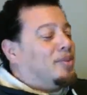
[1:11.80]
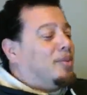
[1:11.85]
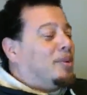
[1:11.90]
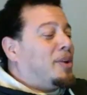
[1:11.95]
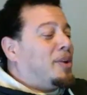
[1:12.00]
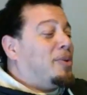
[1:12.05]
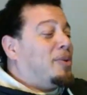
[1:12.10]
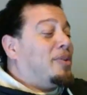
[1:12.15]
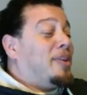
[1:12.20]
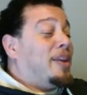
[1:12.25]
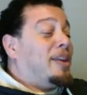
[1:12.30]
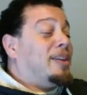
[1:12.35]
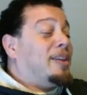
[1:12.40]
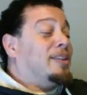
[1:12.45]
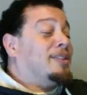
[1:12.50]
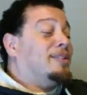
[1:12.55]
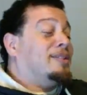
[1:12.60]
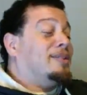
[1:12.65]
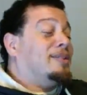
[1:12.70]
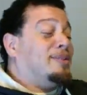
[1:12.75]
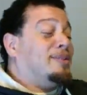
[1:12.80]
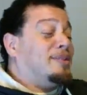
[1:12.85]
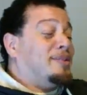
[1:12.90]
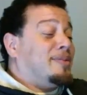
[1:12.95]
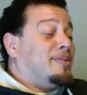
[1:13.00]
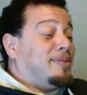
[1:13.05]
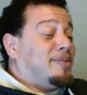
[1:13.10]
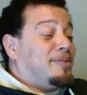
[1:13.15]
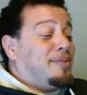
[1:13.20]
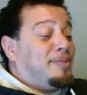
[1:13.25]
you think is
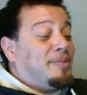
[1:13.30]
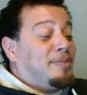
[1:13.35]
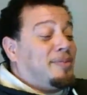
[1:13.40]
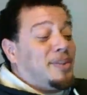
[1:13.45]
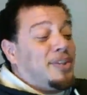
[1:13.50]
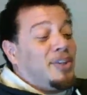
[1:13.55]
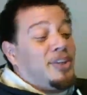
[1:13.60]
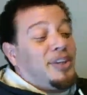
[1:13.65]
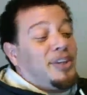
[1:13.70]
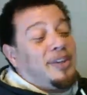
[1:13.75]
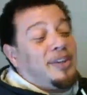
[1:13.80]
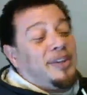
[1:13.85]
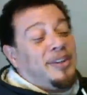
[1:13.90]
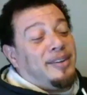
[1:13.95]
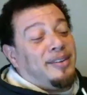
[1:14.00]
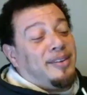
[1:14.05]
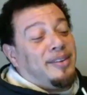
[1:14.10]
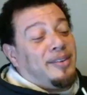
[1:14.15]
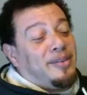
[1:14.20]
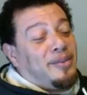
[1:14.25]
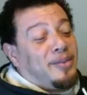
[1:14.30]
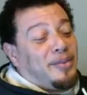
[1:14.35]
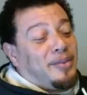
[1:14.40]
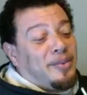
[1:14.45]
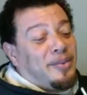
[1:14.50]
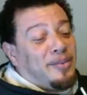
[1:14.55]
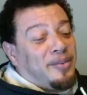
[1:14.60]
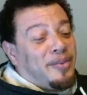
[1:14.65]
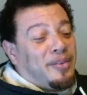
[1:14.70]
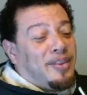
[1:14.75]
good and
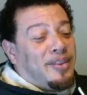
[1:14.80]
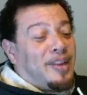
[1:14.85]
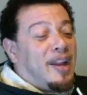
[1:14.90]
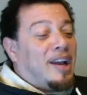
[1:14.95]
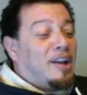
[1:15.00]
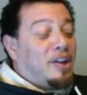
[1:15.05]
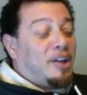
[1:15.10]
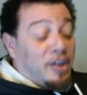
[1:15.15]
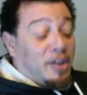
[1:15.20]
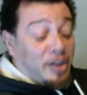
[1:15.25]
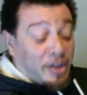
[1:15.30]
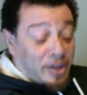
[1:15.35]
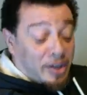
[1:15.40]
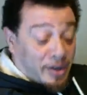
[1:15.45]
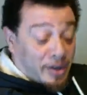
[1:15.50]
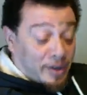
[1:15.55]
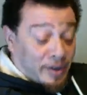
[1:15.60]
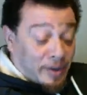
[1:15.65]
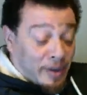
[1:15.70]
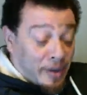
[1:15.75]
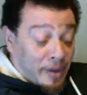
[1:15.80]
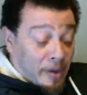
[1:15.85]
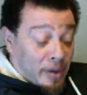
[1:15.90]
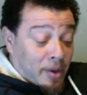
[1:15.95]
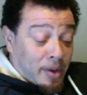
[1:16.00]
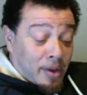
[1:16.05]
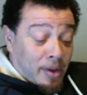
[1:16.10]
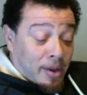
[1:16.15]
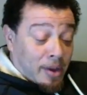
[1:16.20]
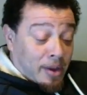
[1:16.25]
not good,
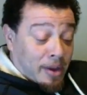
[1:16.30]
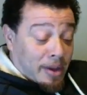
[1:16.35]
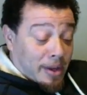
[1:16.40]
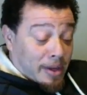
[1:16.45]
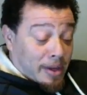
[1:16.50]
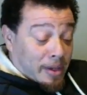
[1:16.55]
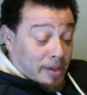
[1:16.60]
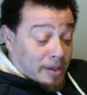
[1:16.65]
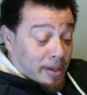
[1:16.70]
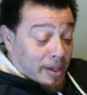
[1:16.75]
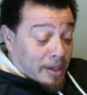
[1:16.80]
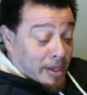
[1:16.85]
and